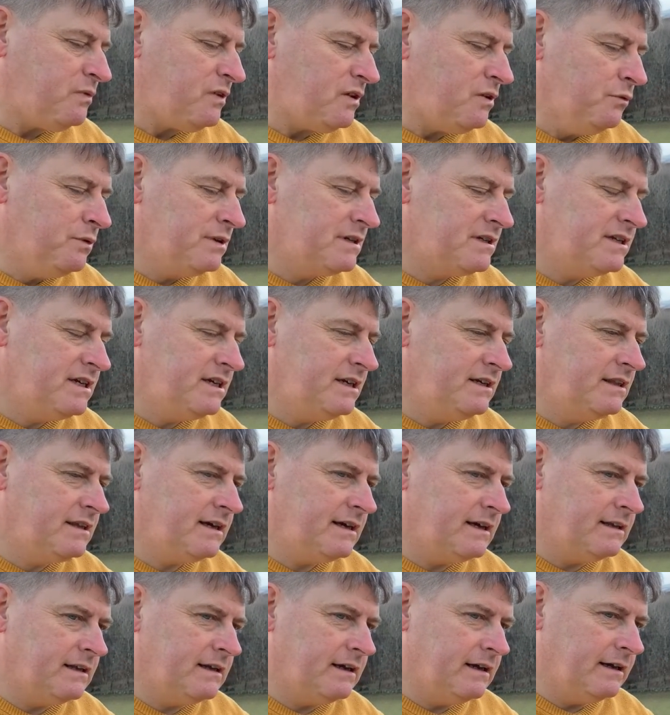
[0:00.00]
we see
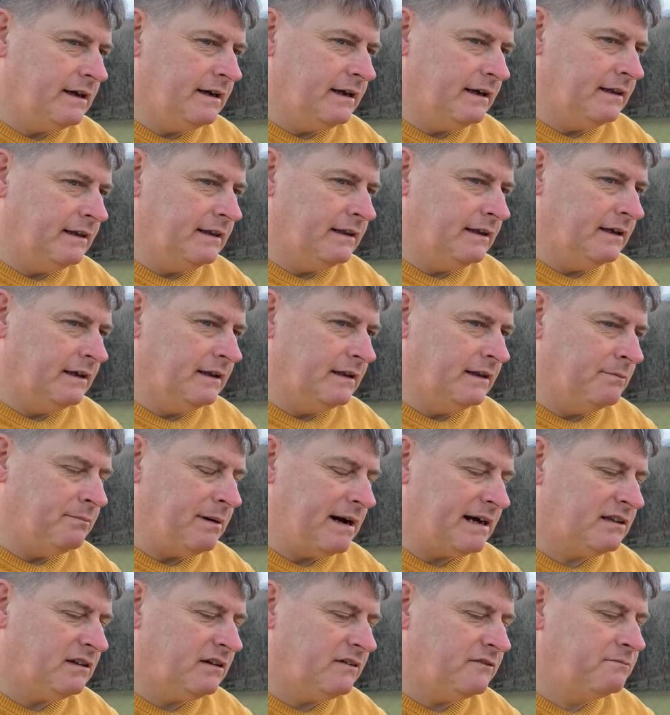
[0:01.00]
that the
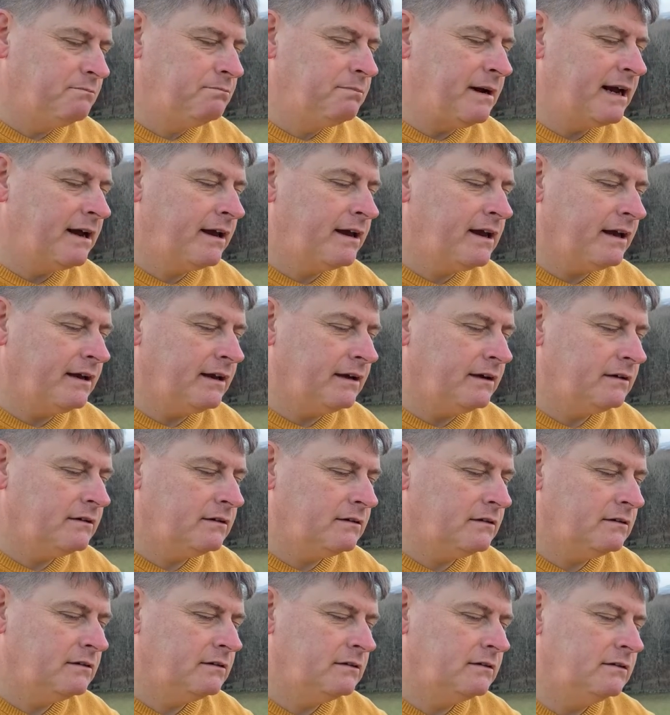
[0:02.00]
Battle of Pinkie
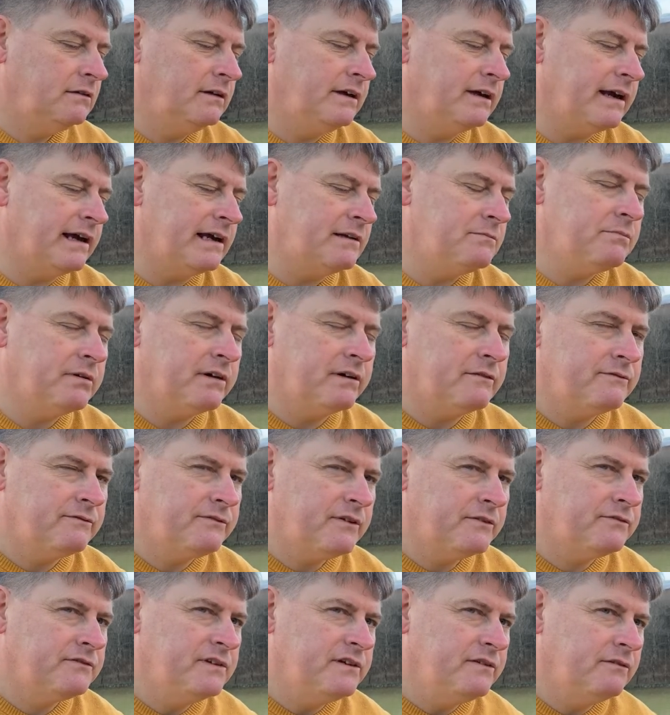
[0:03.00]
near Edinburgh in
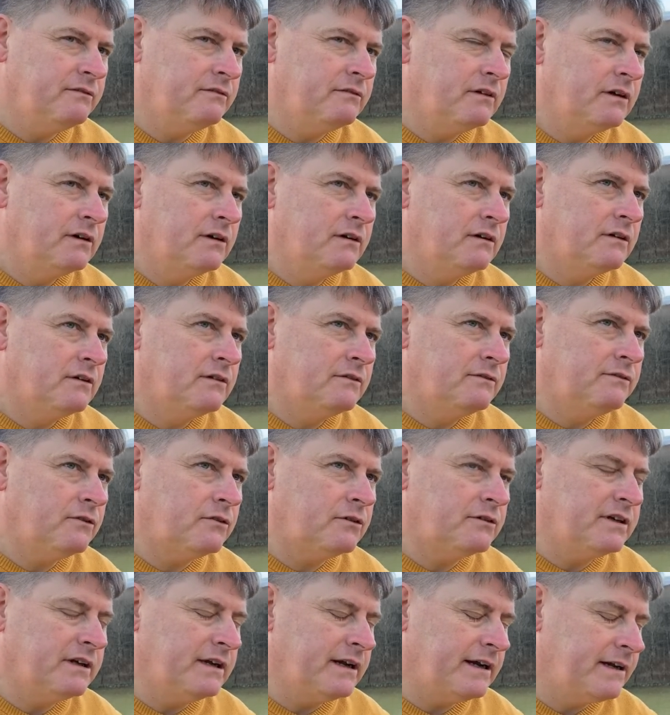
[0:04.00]

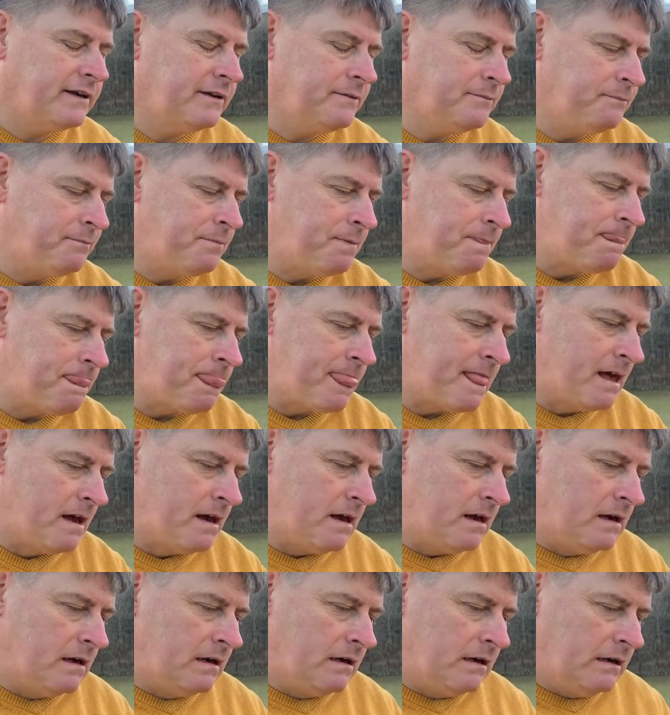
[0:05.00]
1549,
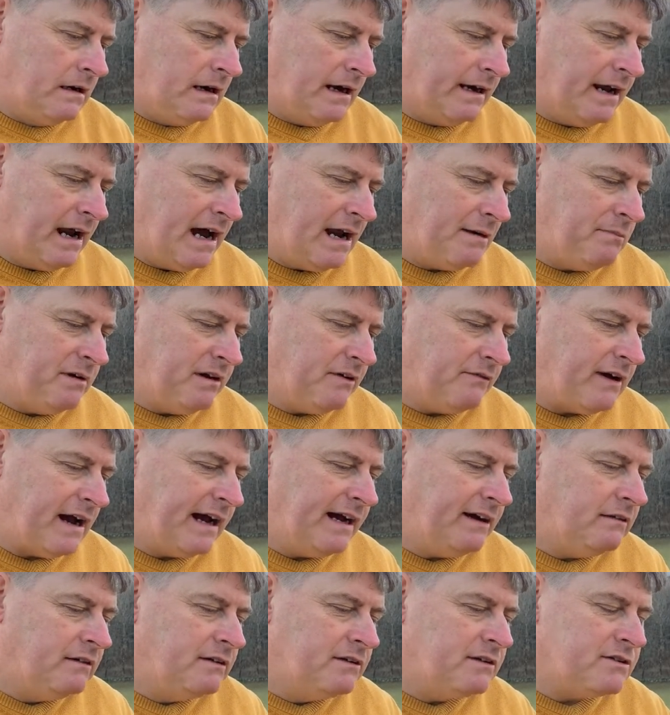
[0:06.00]
an army of
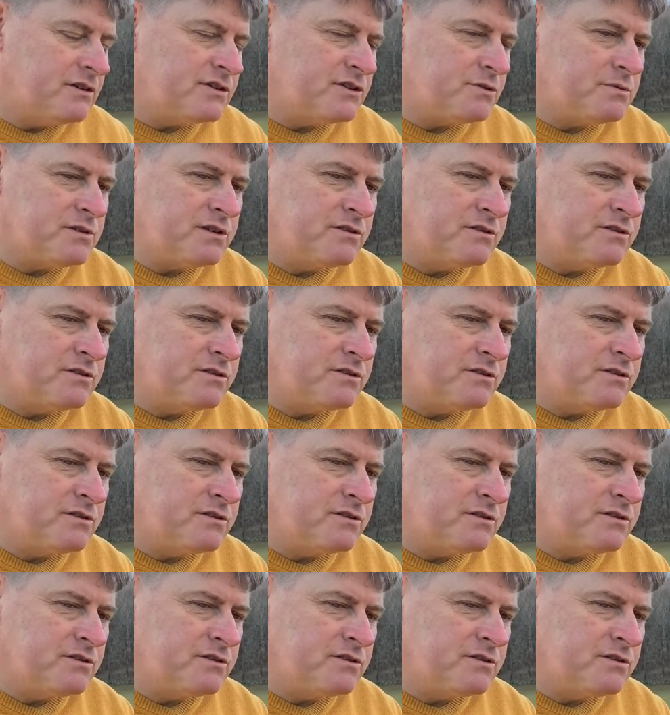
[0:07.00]
Highlanders was